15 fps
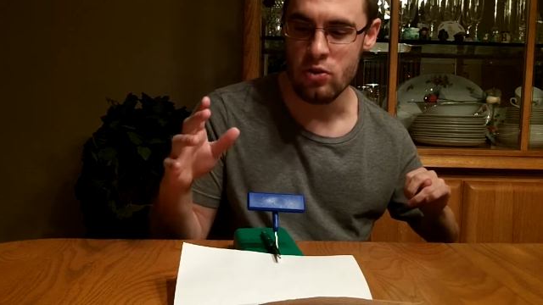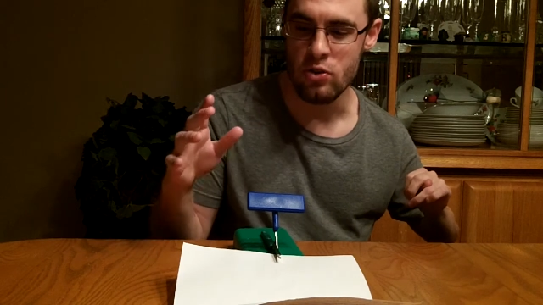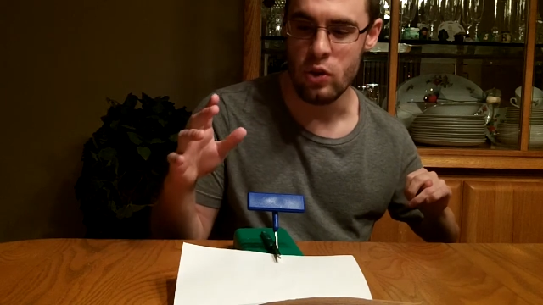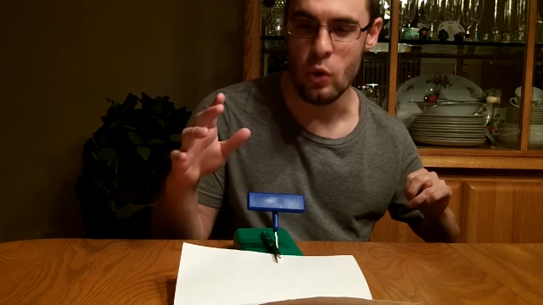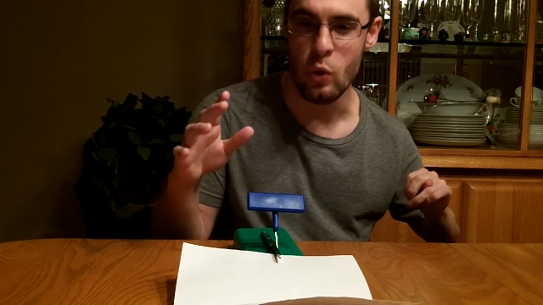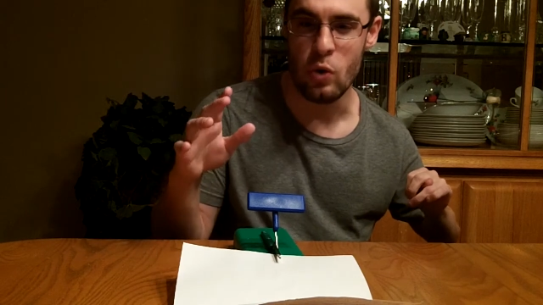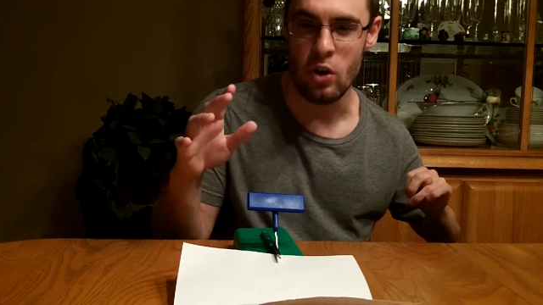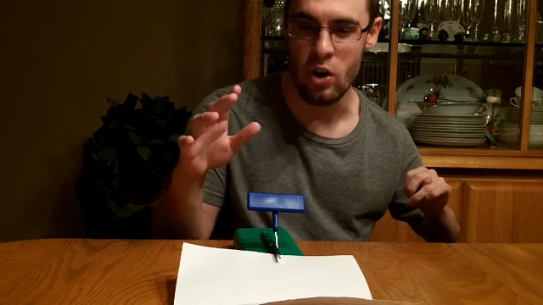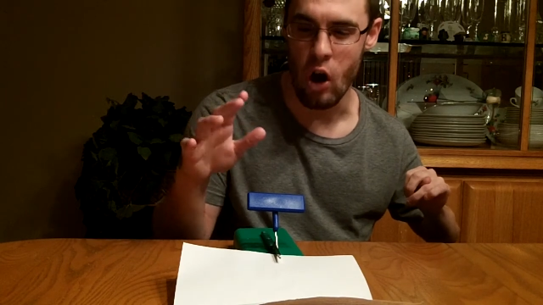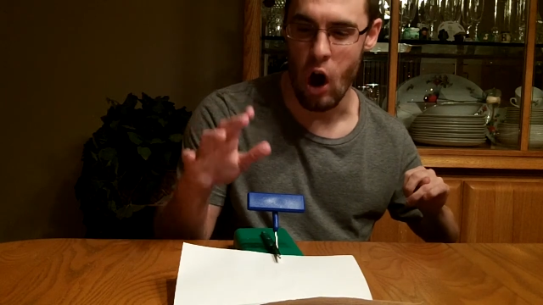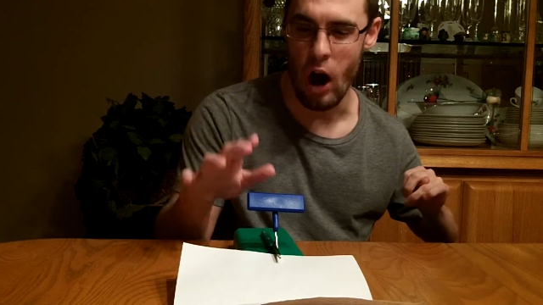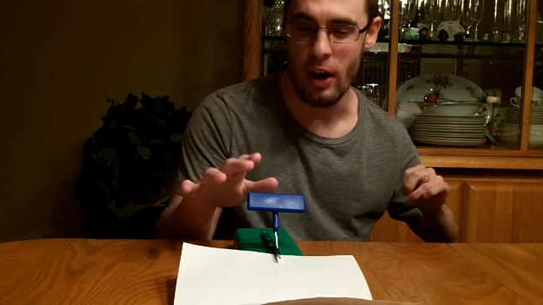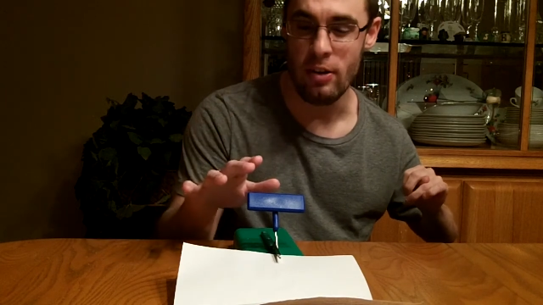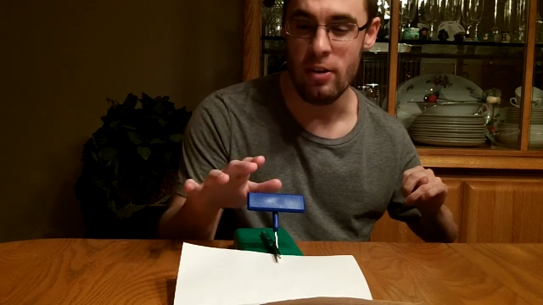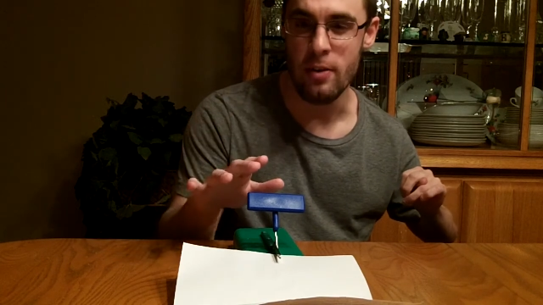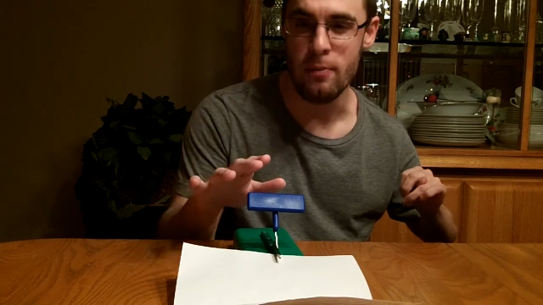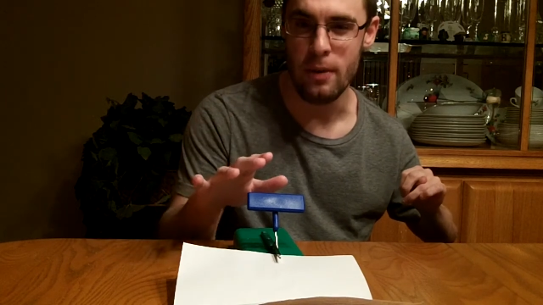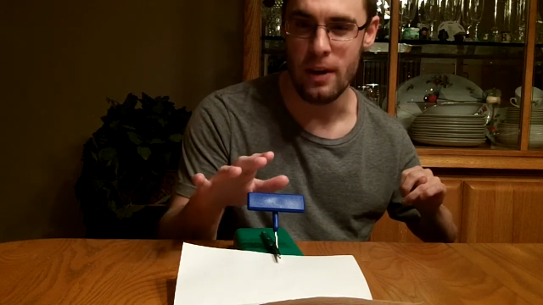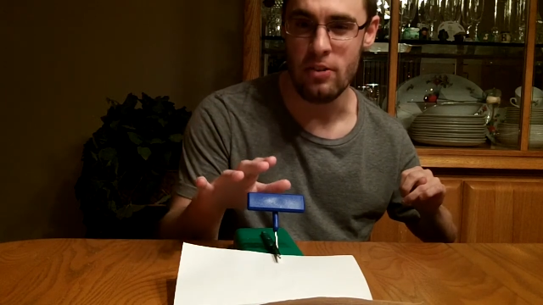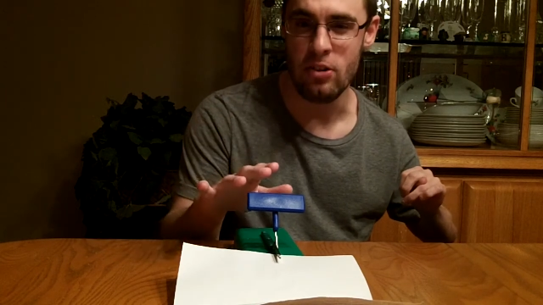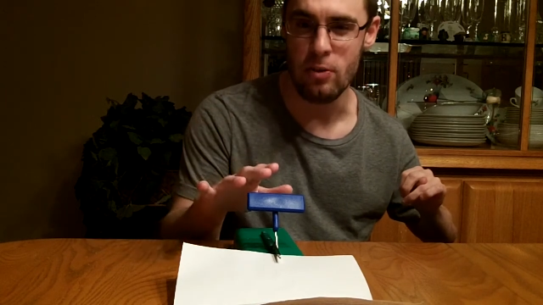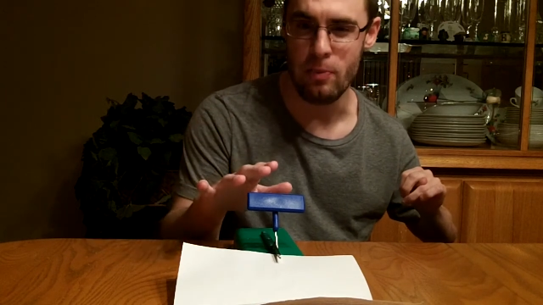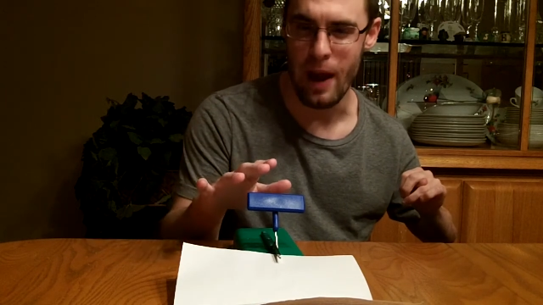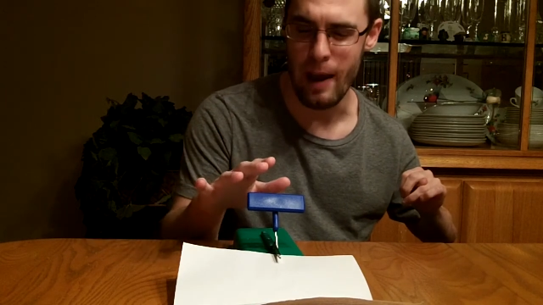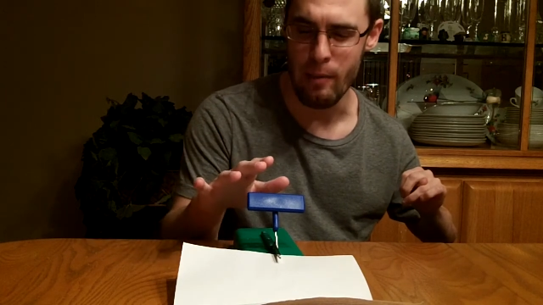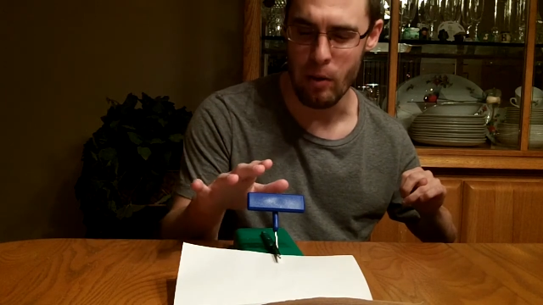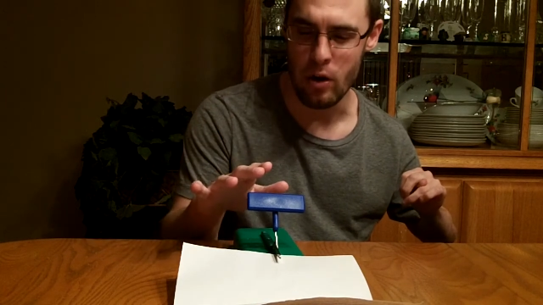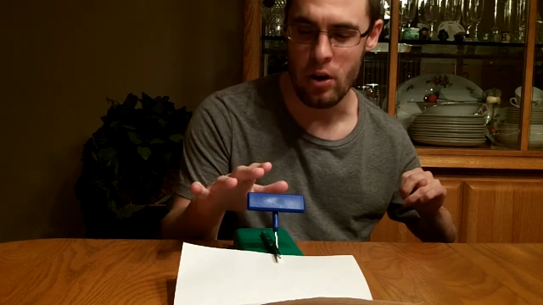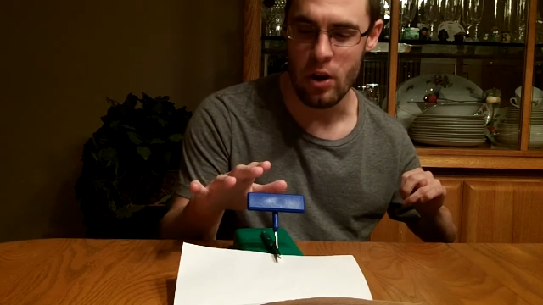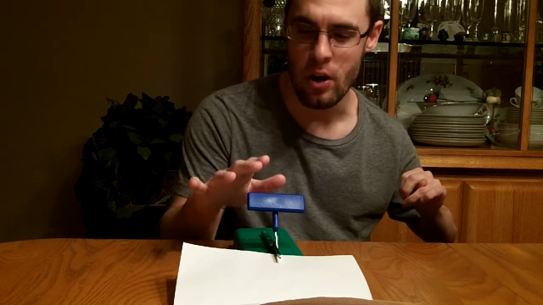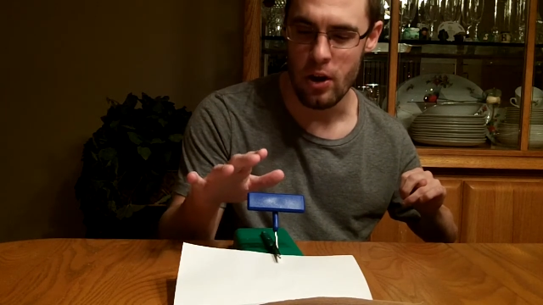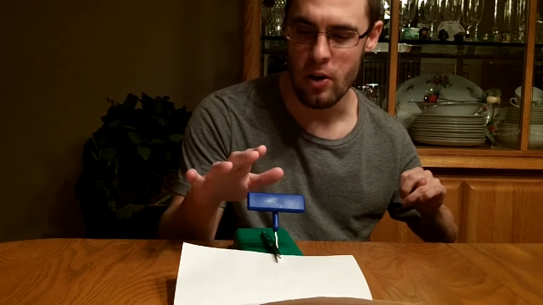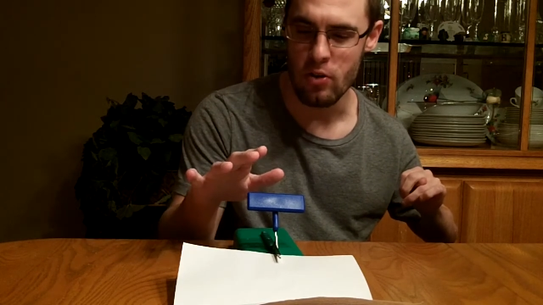to cut pieces of paper